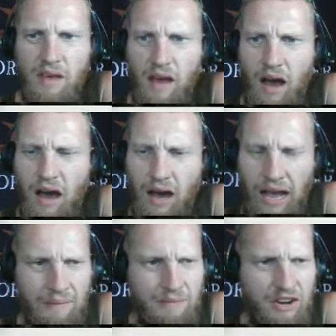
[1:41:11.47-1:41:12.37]
I
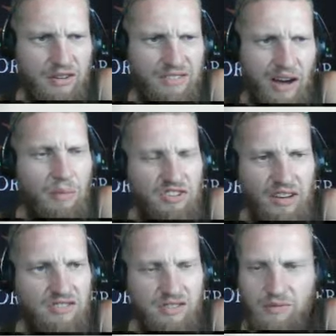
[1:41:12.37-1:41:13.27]
am curious how much
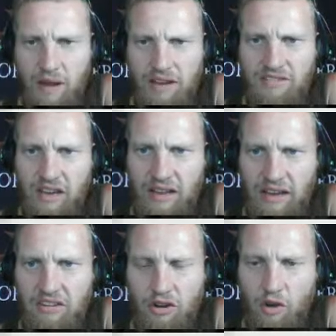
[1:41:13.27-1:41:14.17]
extra space they
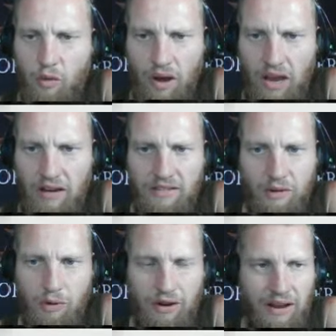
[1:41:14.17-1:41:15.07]
like took away to
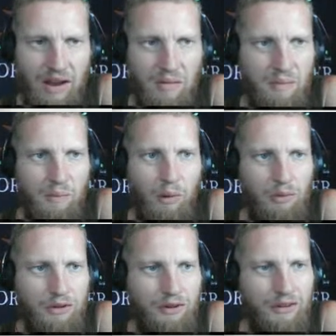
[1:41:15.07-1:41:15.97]
put in
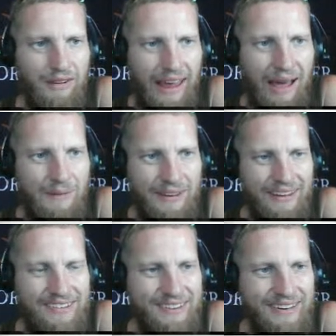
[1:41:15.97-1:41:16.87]
bolter
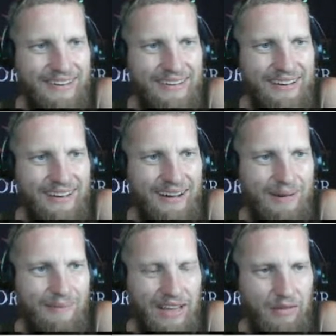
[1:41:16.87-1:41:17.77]
ammunition.
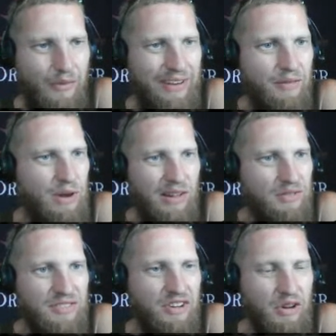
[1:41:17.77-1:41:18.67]
Like, did we
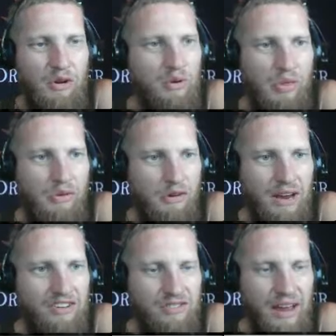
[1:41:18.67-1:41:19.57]
lose 2,
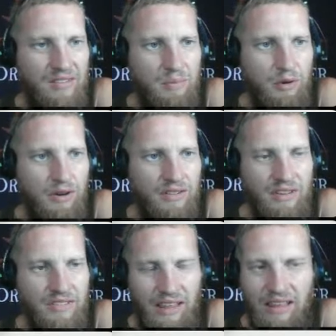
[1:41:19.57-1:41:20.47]
3 transports?
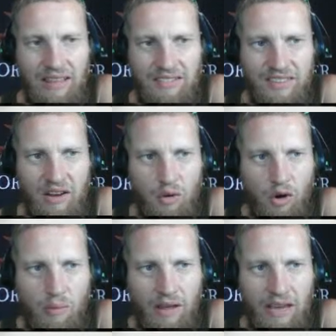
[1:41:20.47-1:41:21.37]
Because I think this thing
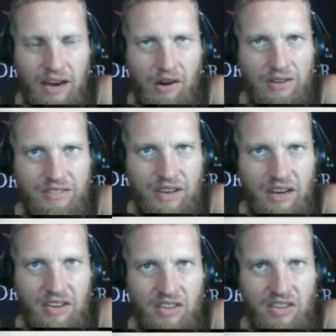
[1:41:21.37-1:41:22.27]
normally carries like
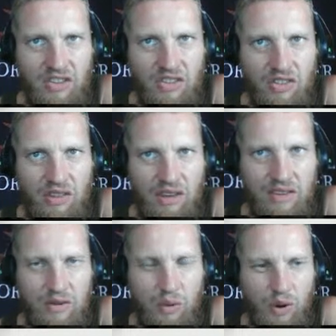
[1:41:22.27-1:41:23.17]

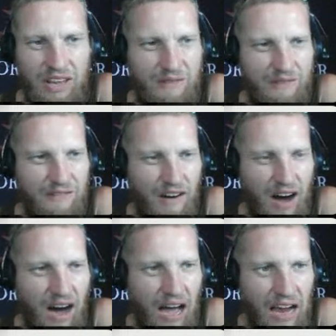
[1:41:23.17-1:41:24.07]

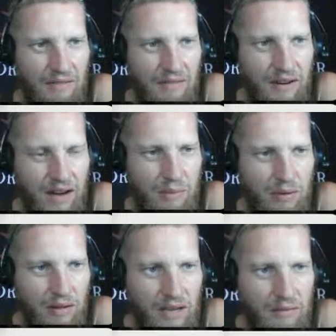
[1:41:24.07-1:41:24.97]
25, I
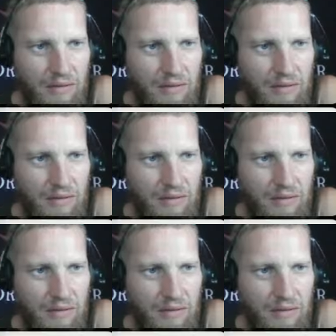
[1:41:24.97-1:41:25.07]
believe.